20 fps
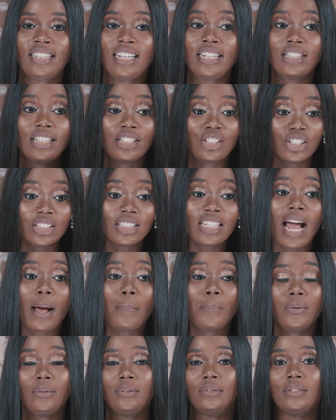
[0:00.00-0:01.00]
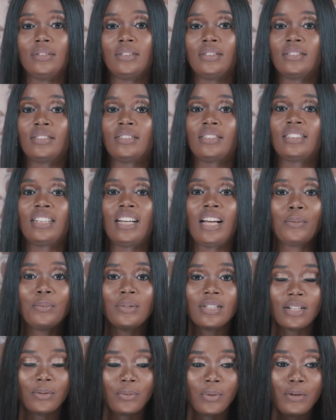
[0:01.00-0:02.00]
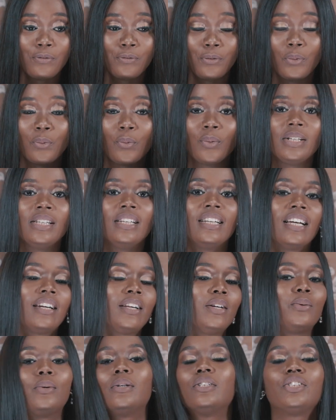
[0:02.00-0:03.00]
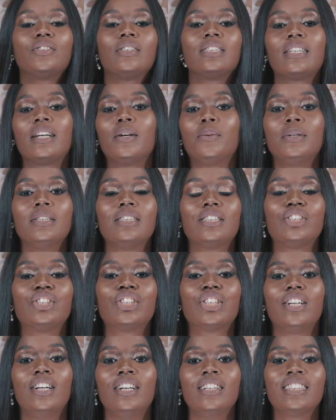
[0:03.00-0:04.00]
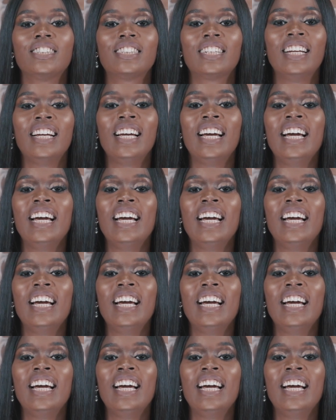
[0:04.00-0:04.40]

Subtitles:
It just happened. I was away for a week and I got dressed and I went to church